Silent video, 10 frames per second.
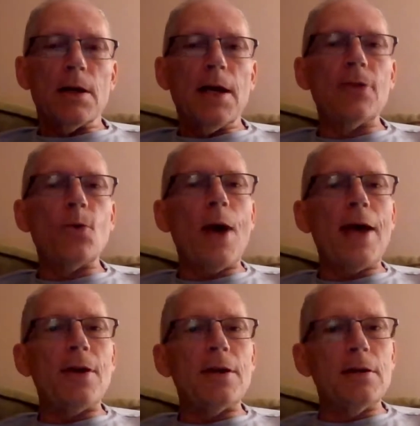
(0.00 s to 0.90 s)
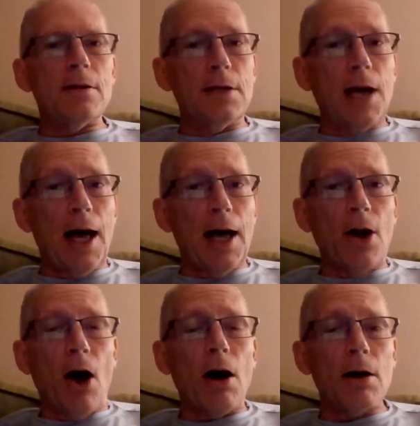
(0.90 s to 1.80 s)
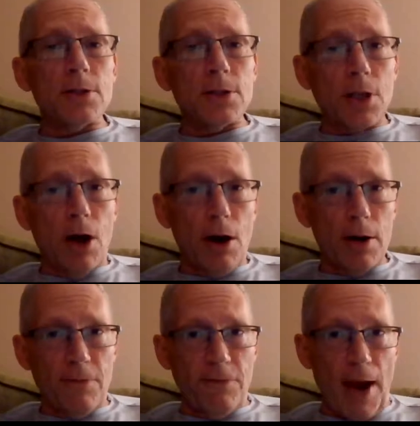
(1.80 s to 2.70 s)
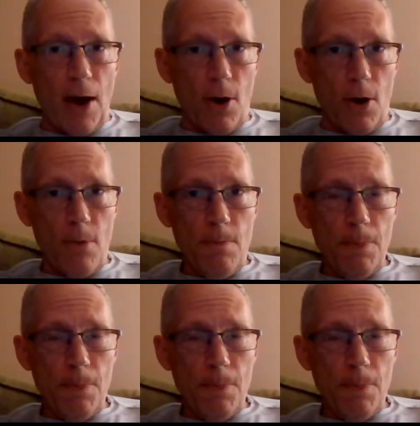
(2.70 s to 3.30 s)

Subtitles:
In the way that God hardens the heart of Pharaoh,